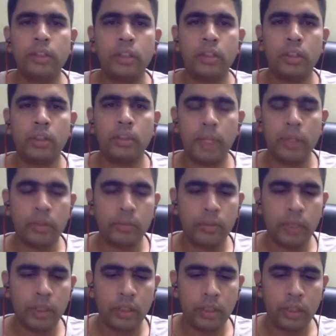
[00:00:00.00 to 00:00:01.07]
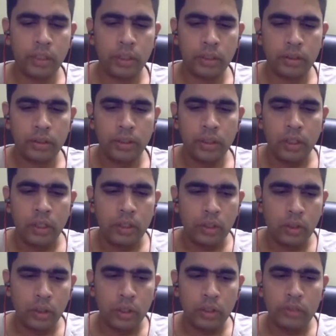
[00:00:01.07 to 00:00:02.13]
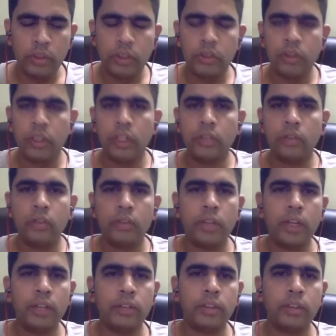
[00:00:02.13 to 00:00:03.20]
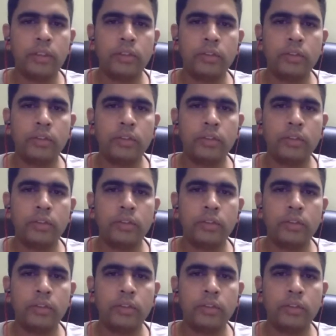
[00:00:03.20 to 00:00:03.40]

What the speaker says: apart from the knowledge which you gain through classes.